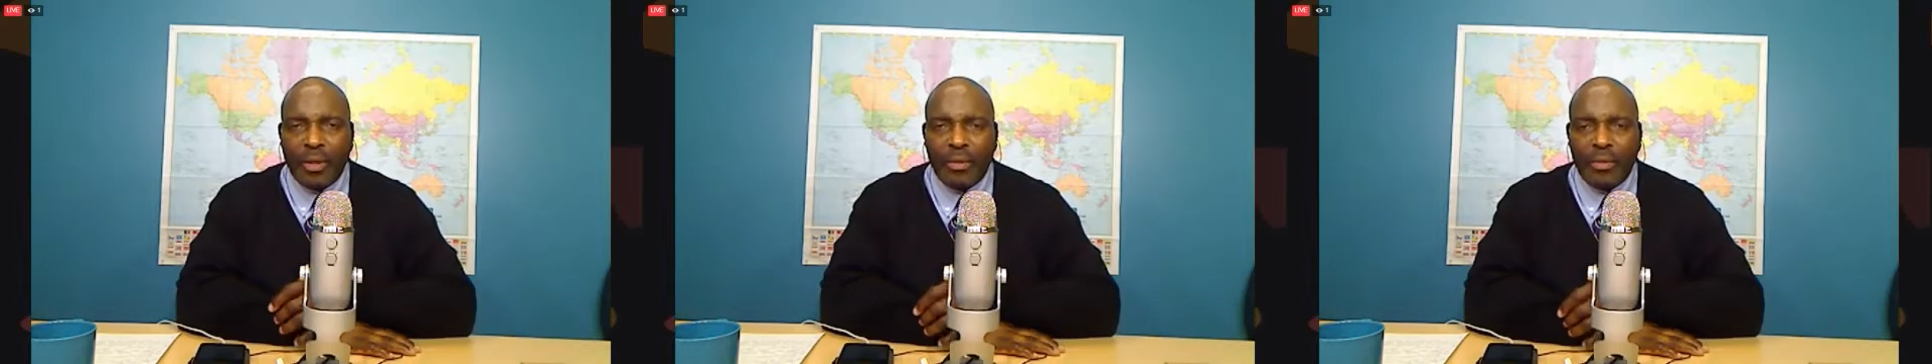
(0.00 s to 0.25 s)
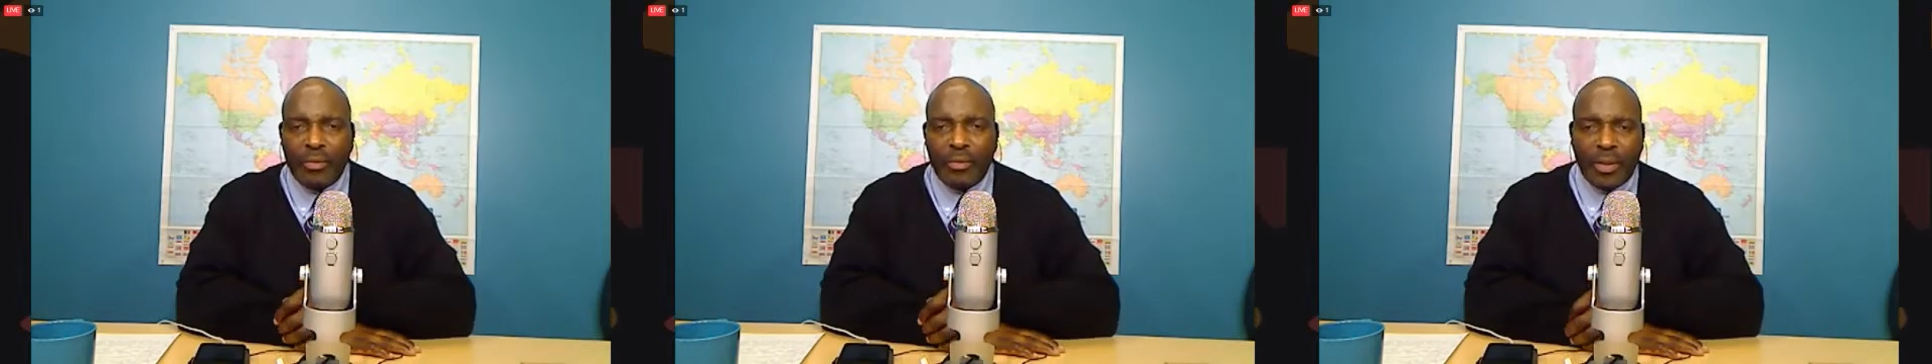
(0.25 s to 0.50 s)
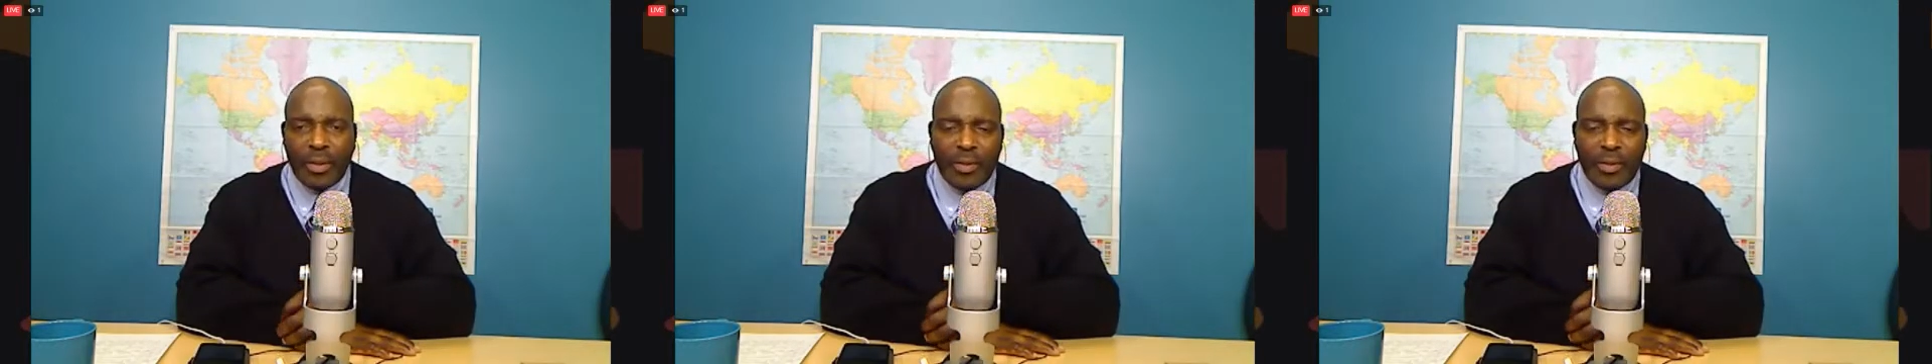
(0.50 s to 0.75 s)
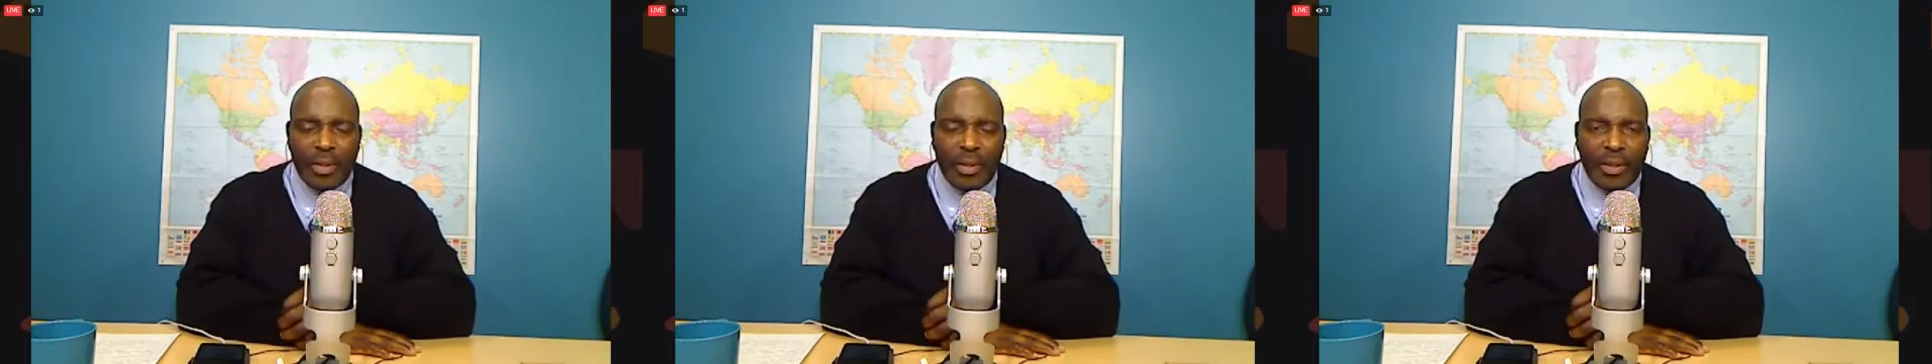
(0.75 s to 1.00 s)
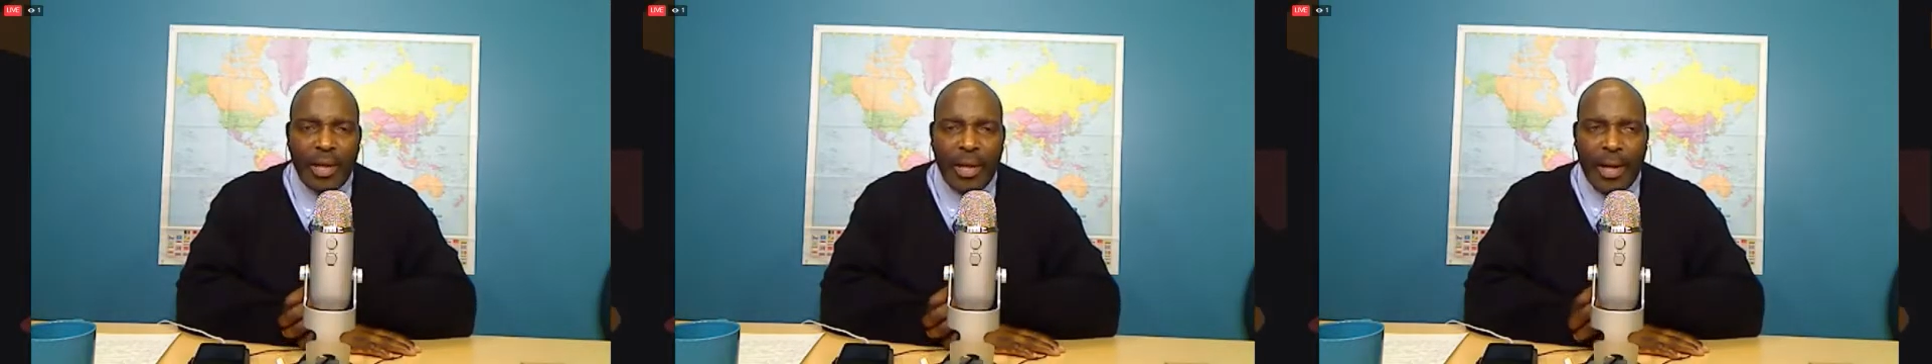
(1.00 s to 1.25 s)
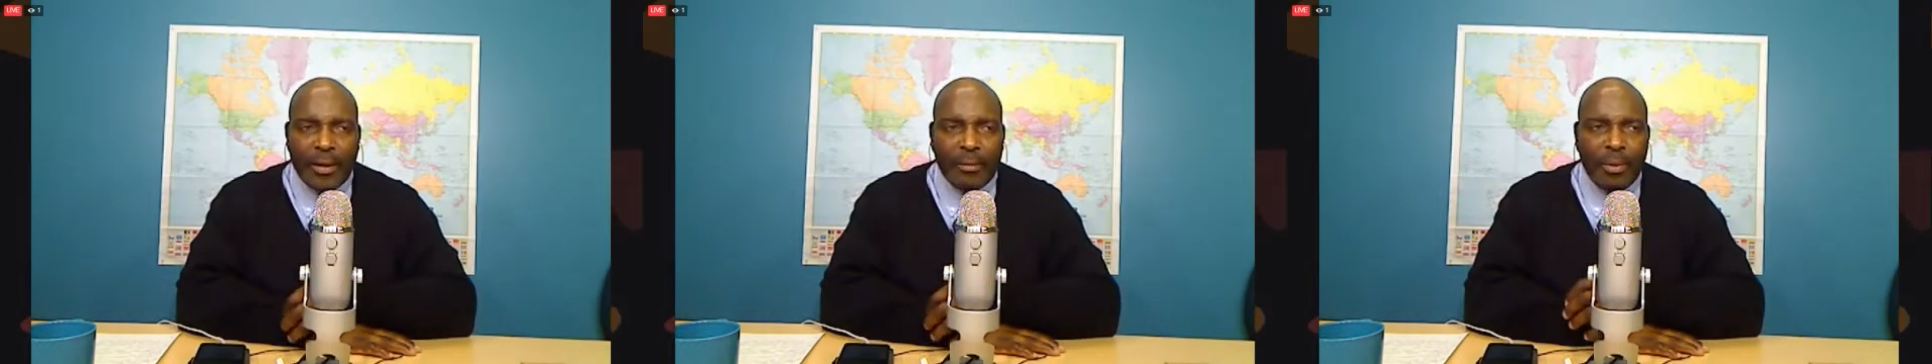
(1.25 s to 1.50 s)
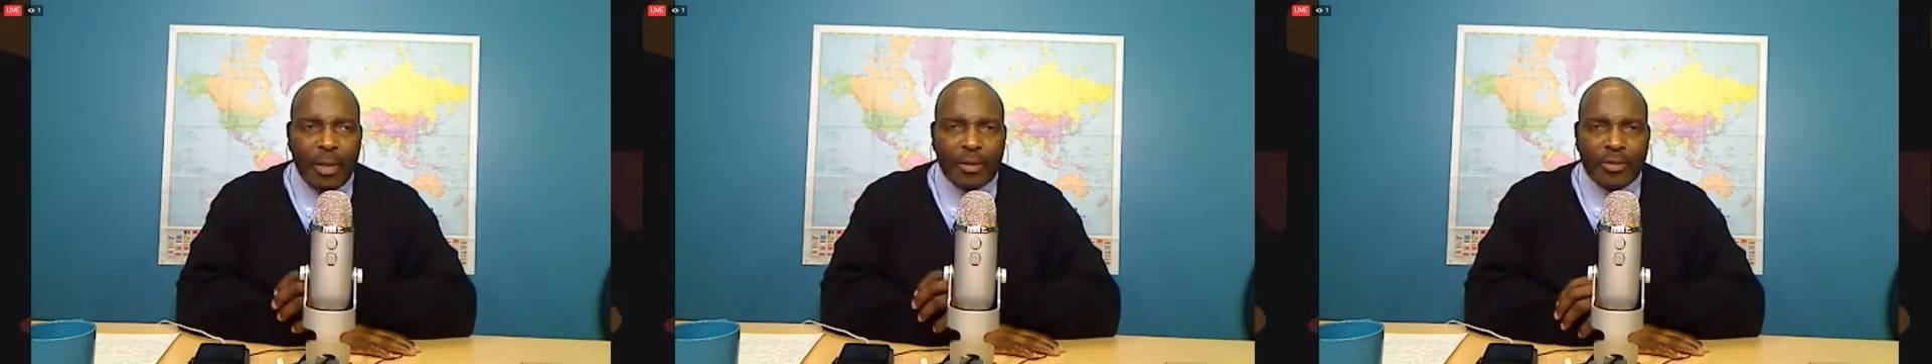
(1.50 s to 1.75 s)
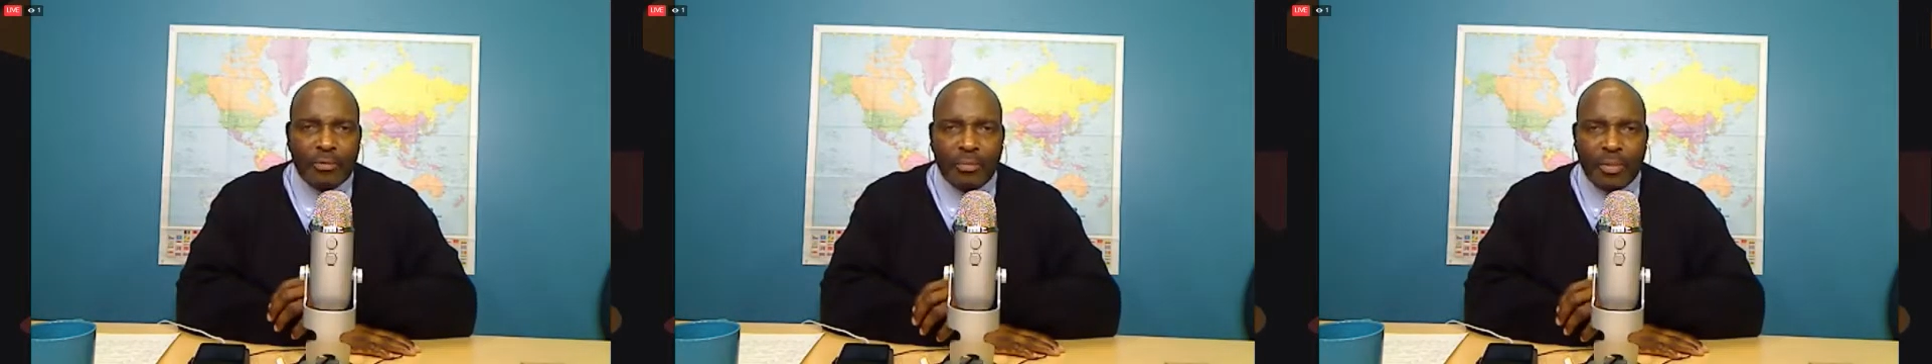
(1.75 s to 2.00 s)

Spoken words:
who are in the acupuncture